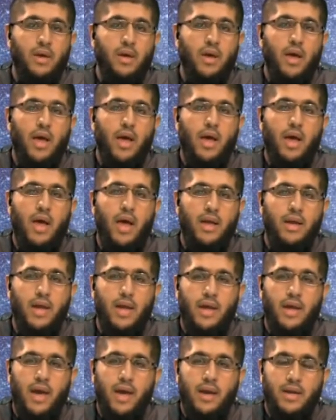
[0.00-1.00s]

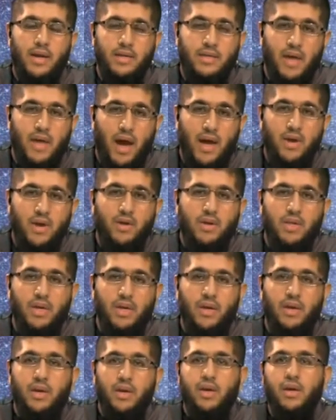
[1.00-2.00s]
and
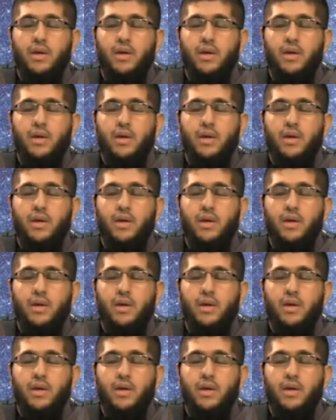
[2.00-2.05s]
entirely